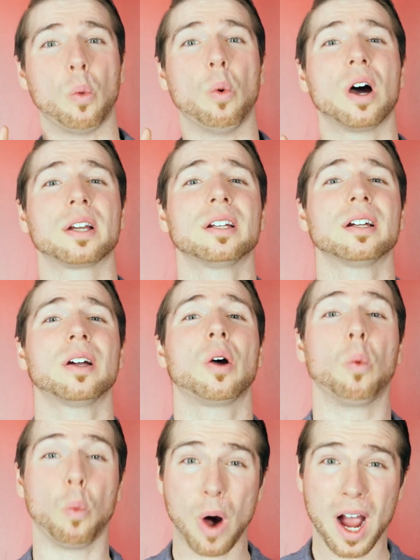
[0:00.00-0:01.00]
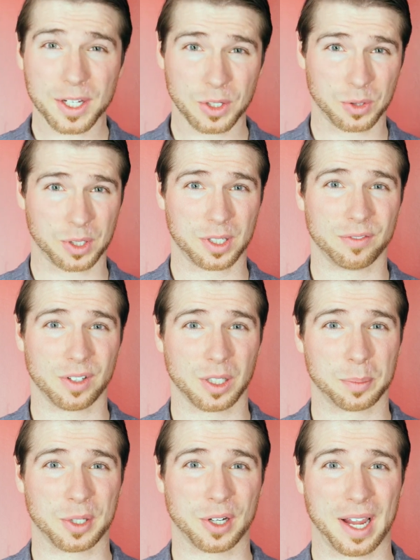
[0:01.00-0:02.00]
One, why you should
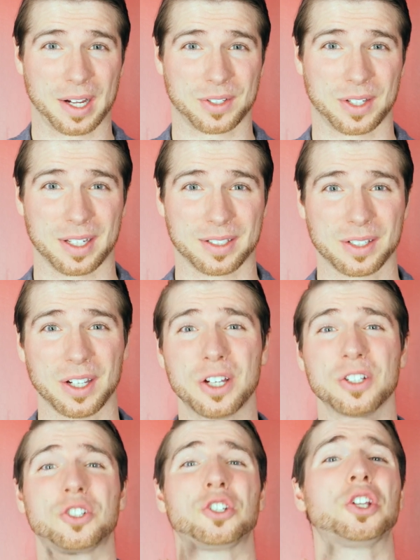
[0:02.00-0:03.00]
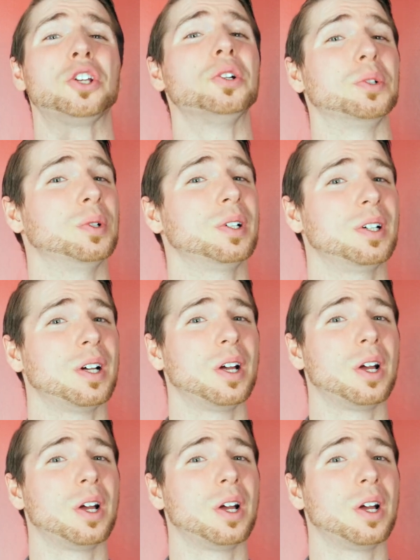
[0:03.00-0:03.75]
develop your accent. Two,